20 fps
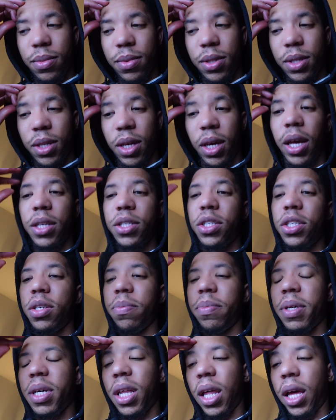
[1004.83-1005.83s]
the
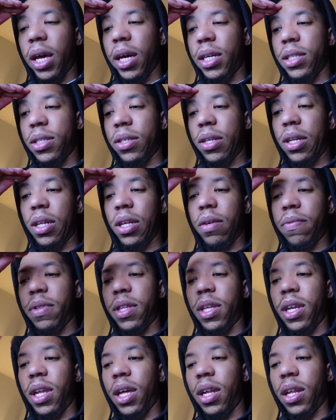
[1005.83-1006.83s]
HTTP client, is going to live in
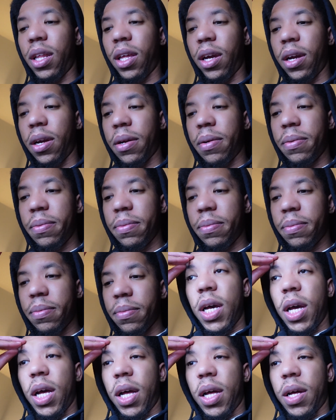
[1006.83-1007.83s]
the data layer.
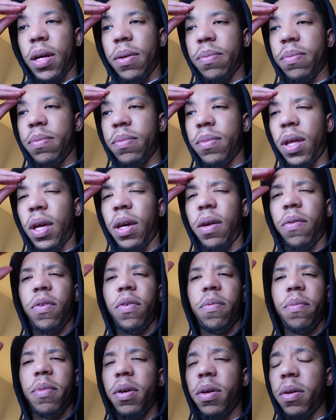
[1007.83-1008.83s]
Like if
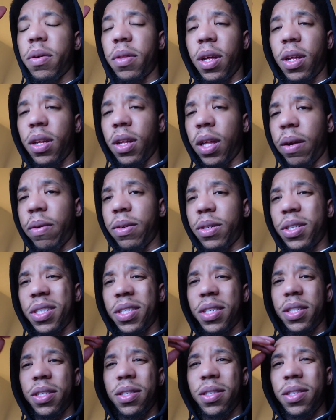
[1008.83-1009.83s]
you're familiar with other
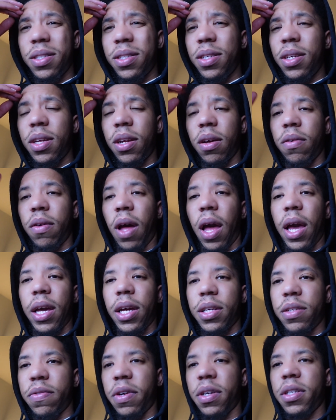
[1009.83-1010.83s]
languages, it's, I
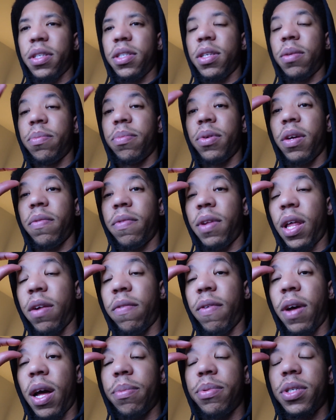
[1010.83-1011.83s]
guess fairly simple. You have a lot
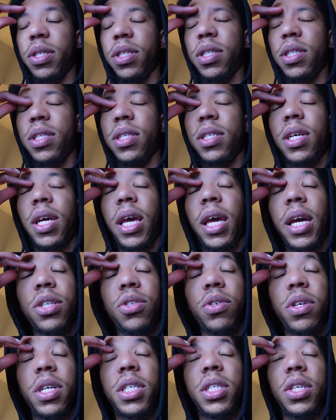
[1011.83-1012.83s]
of options.
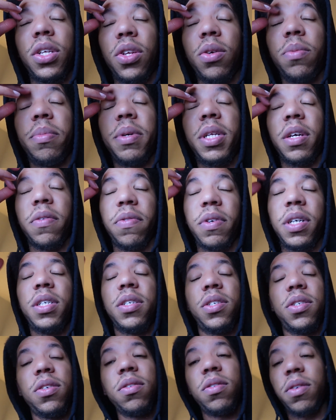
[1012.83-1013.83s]
Android is a little bit different. You
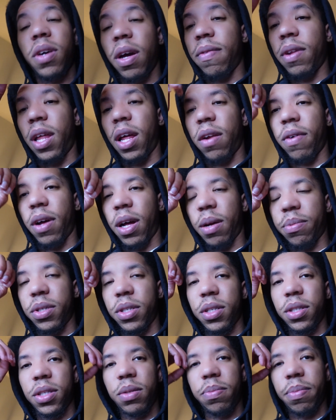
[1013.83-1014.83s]
still do have a lot of
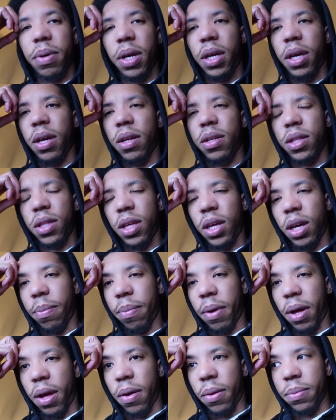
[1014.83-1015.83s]
options, but you have to think
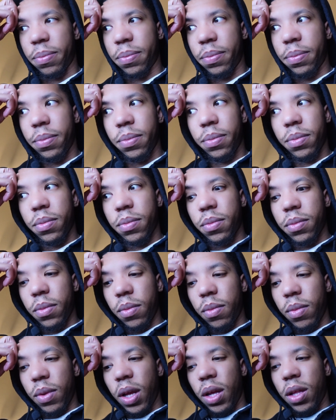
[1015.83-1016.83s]
about
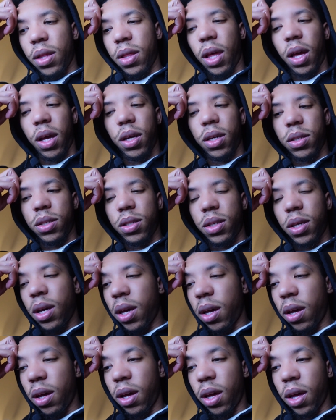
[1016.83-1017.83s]
things
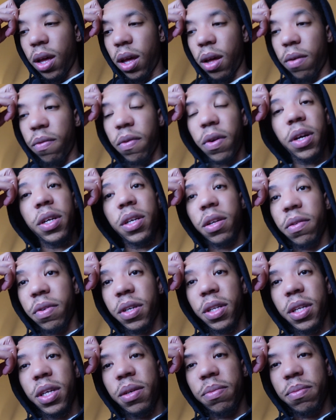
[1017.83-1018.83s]
very
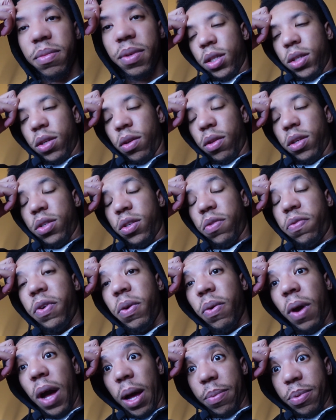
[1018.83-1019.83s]
differently. So there's a
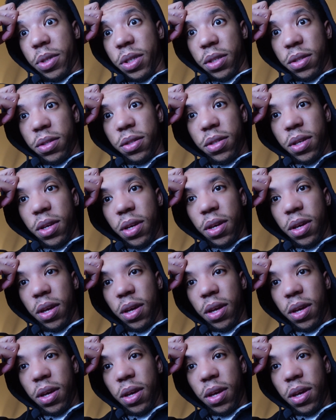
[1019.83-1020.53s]
few options,